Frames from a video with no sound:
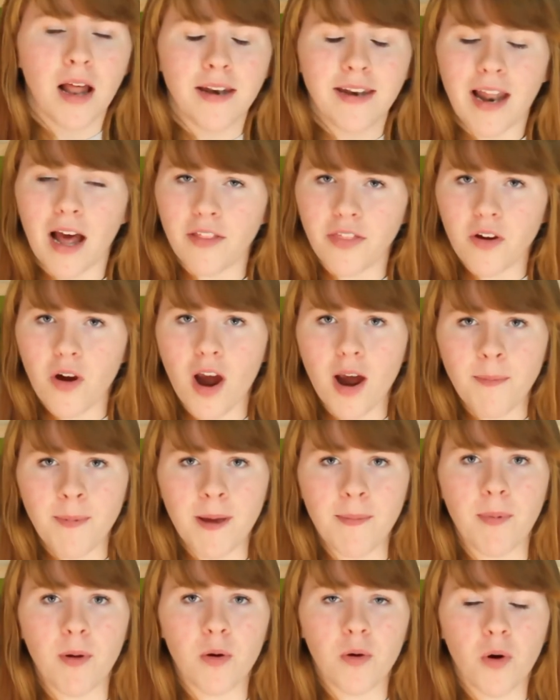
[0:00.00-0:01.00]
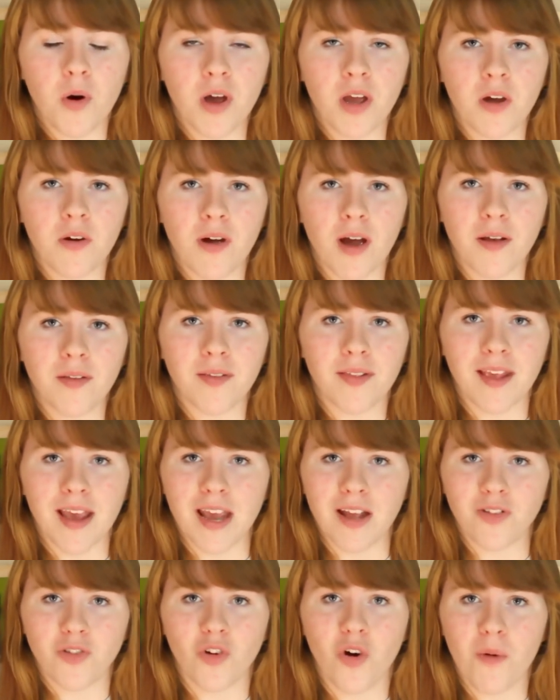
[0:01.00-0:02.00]
Now there are people going around
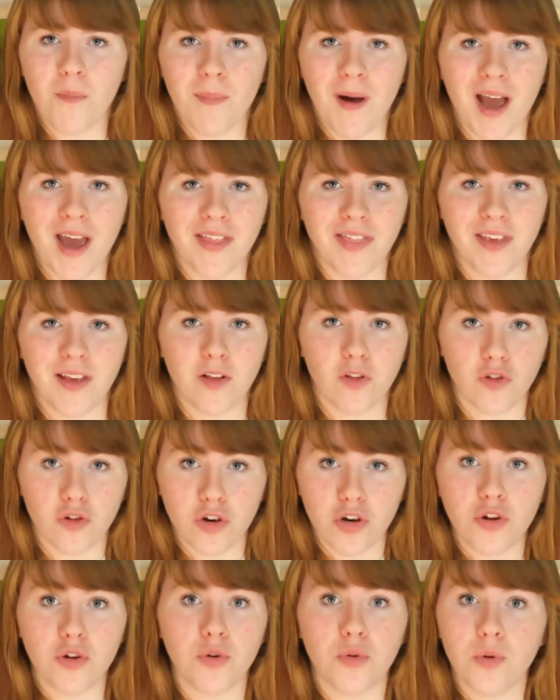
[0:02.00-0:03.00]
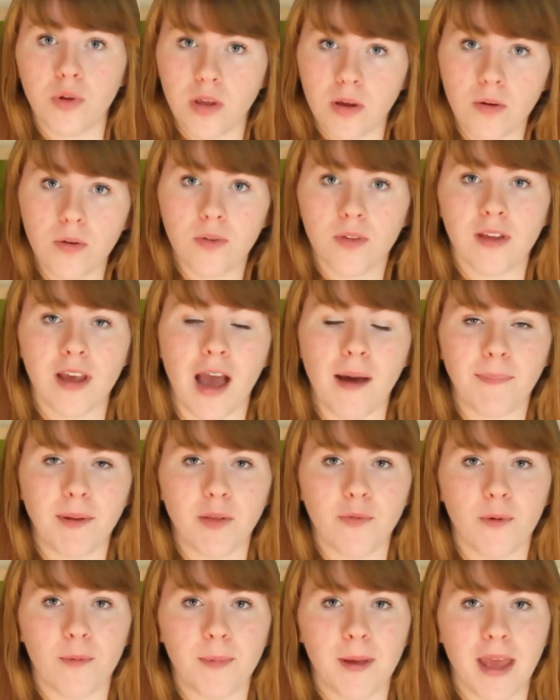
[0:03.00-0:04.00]
saying don't buy these new used
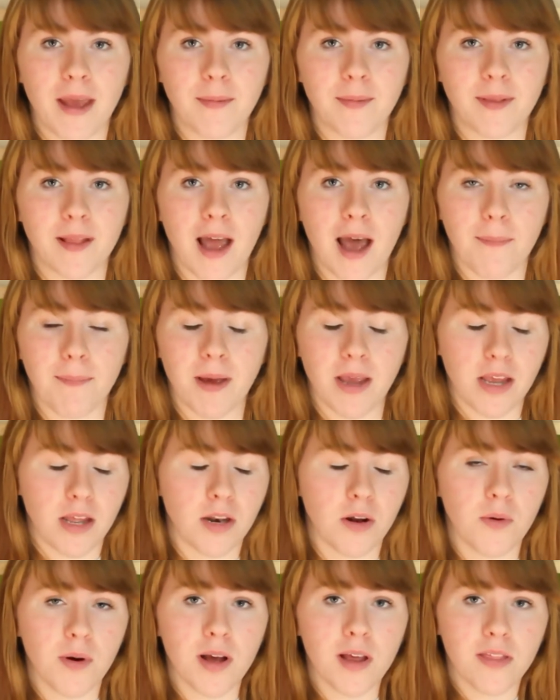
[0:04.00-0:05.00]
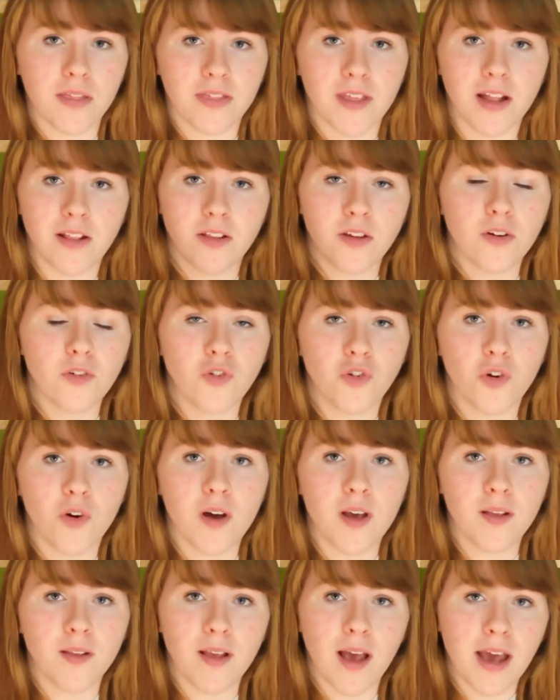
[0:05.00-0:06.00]
copies from GameStop, and you know what? That's your
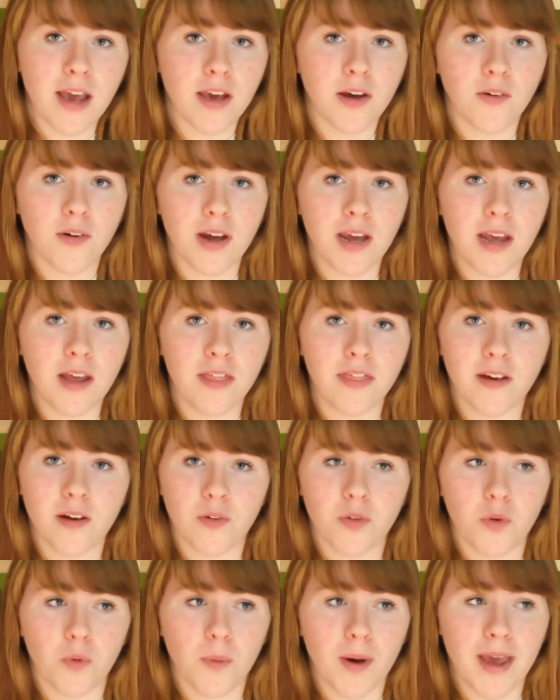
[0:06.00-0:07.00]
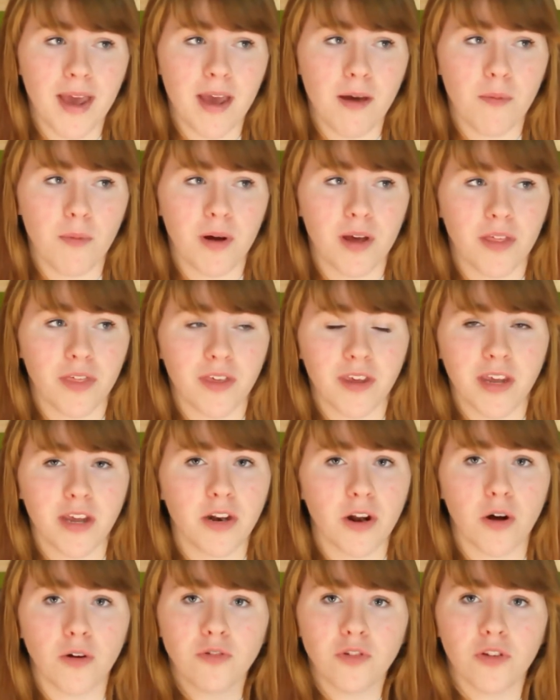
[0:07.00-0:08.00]
choice. I agree. There's a way with,
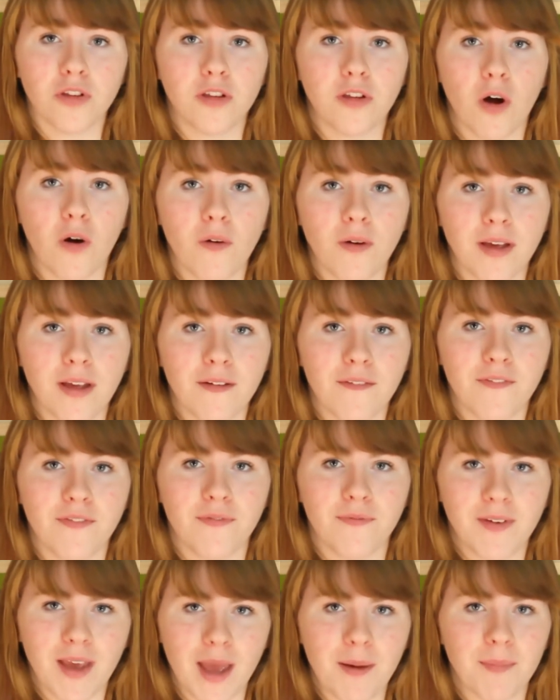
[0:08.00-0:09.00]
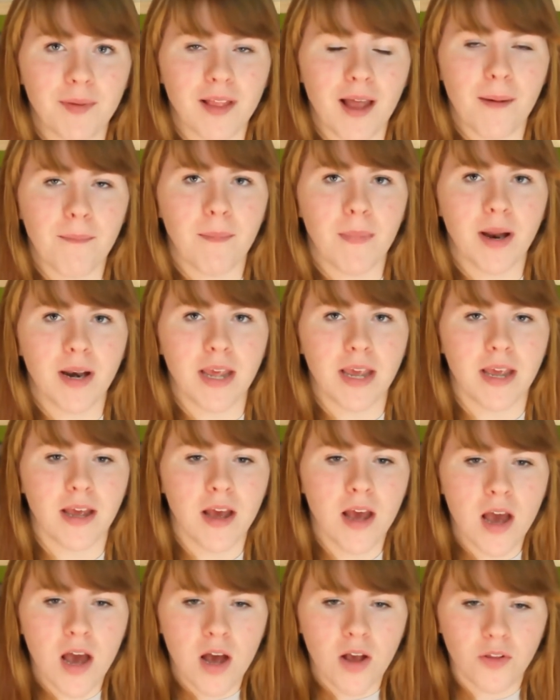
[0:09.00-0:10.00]
just don't give GameStop money
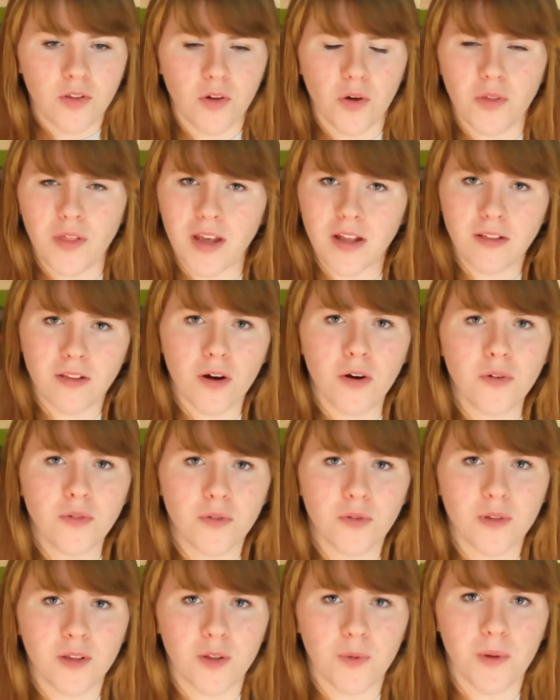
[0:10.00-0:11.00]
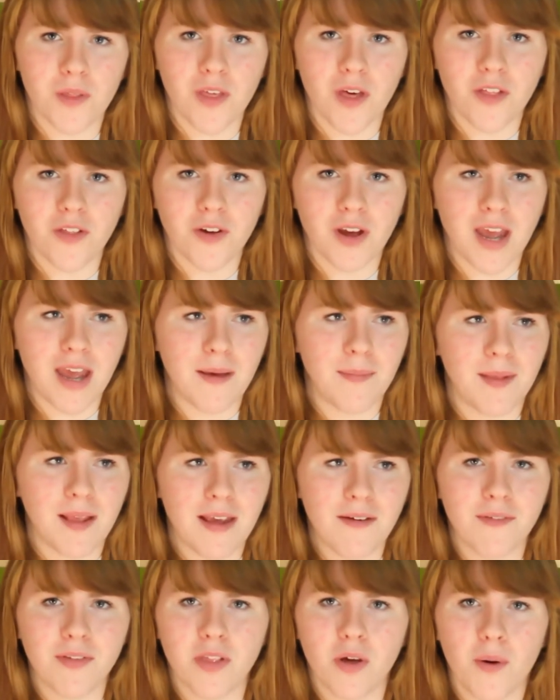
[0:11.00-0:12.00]
so they don't do this with other games,
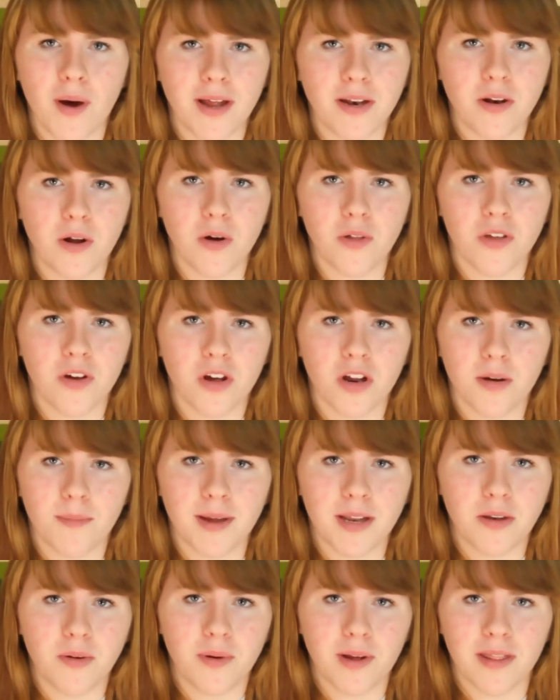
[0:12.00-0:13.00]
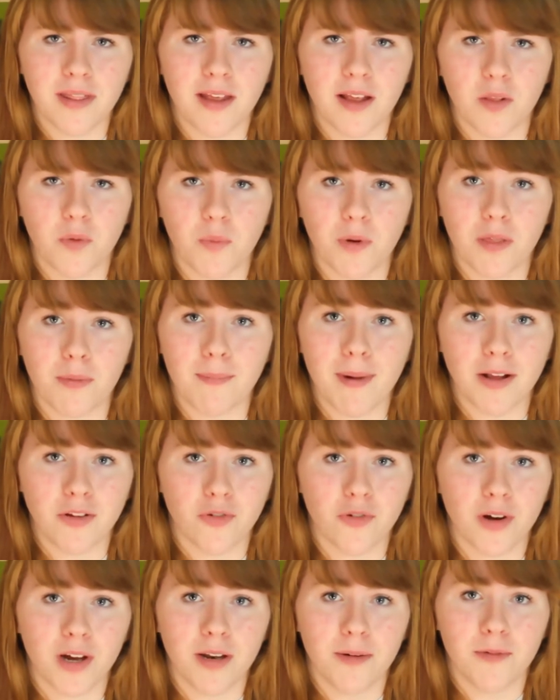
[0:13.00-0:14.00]
even though I know they're going to be doing this with
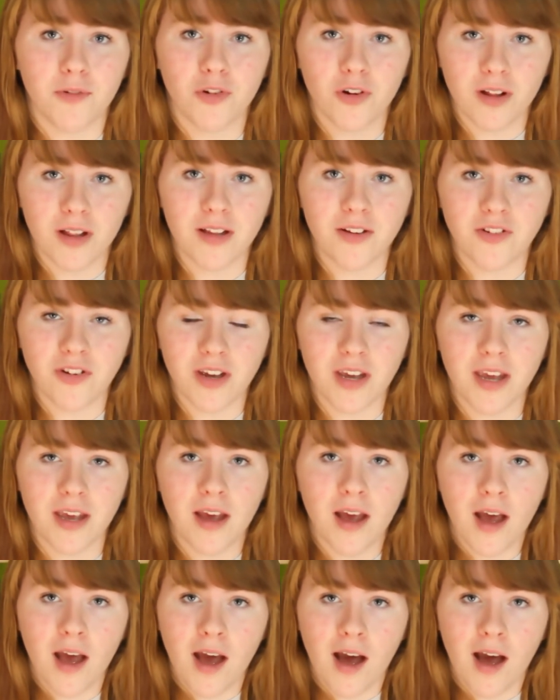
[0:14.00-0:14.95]
Metroid Trilogy.